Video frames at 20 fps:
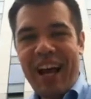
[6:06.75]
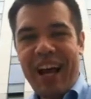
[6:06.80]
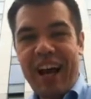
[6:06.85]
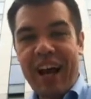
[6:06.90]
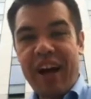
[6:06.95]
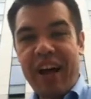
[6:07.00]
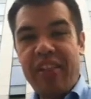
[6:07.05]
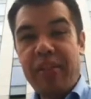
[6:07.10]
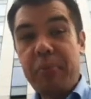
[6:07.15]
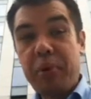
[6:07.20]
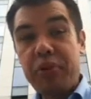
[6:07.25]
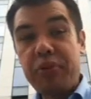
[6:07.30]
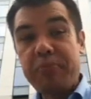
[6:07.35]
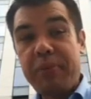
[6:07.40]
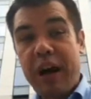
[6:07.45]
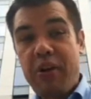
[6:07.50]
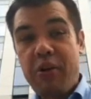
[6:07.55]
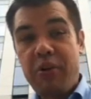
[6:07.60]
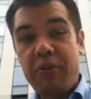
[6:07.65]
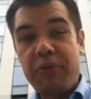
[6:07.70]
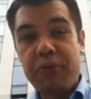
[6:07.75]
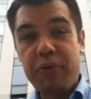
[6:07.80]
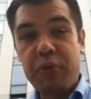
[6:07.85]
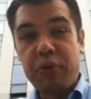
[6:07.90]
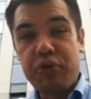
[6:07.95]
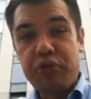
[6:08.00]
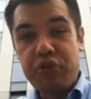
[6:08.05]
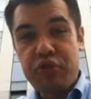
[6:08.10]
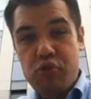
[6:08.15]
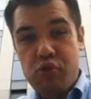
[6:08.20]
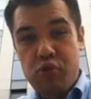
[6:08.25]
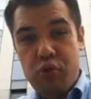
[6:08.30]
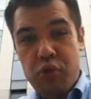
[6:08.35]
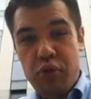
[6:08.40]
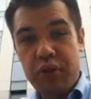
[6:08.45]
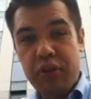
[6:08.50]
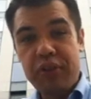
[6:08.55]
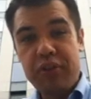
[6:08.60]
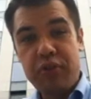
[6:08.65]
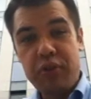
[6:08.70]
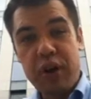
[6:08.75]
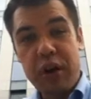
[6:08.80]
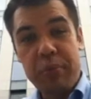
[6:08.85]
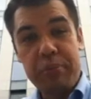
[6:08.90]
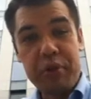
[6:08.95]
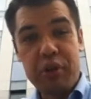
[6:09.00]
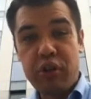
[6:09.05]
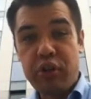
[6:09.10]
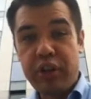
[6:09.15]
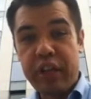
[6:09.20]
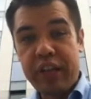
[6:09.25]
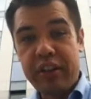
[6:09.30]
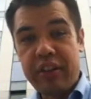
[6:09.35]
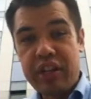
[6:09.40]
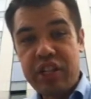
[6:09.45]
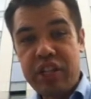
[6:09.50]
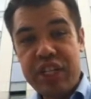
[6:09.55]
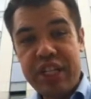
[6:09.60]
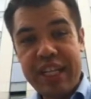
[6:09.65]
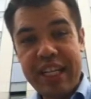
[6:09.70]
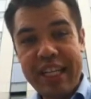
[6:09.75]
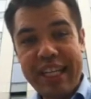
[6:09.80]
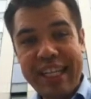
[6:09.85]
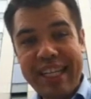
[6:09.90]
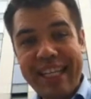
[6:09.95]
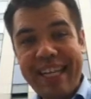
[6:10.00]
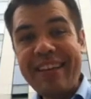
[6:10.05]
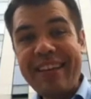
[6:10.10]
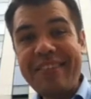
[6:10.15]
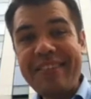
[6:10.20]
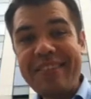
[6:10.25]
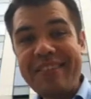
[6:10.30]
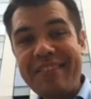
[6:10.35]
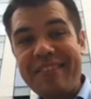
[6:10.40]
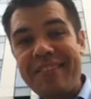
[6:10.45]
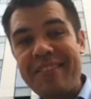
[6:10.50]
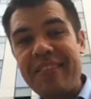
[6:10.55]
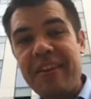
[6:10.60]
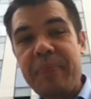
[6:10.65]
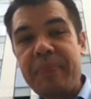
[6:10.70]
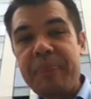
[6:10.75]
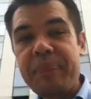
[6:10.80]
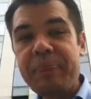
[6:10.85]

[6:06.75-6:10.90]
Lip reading: The most powerful tool to help you learn English is